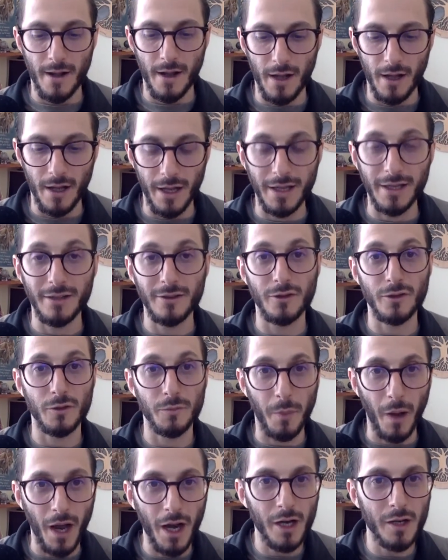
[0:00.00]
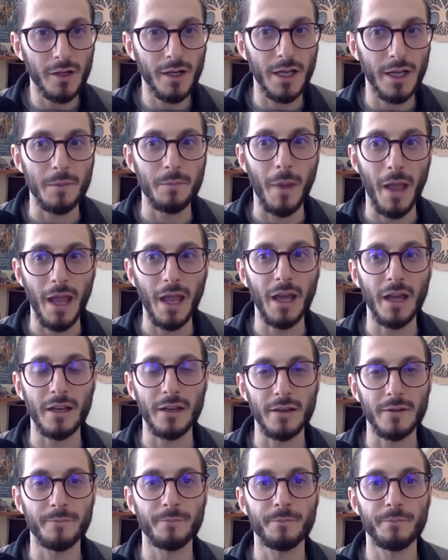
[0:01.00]
an inspiring
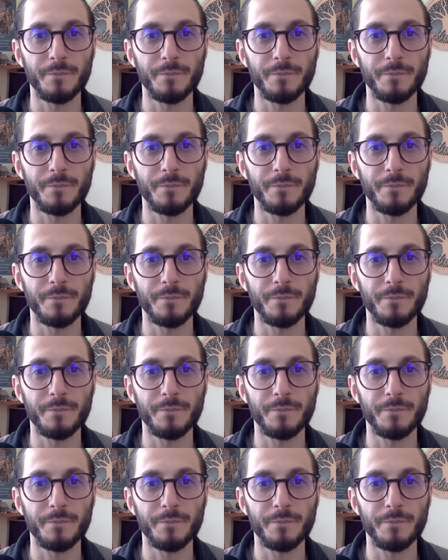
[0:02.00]
man.